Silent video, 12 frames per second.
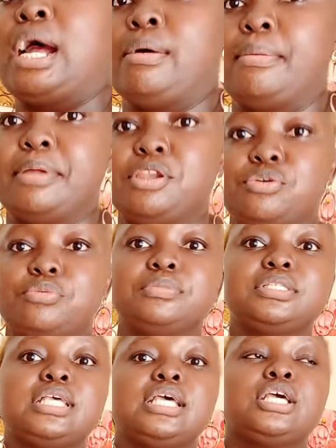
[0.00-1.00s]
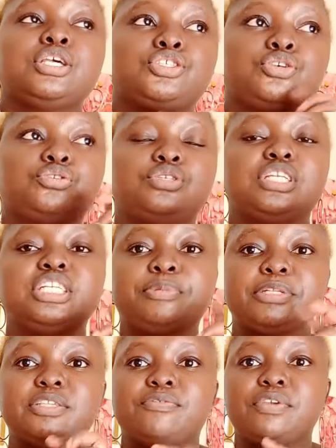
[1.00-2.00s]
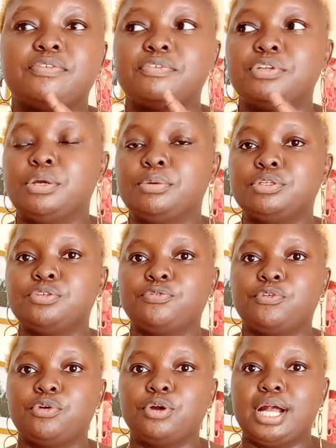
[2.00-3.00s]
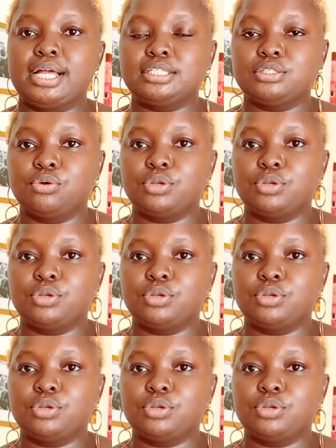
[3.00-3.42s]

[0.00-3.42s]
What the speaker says: our bedrooms. So today's specific video I want to focus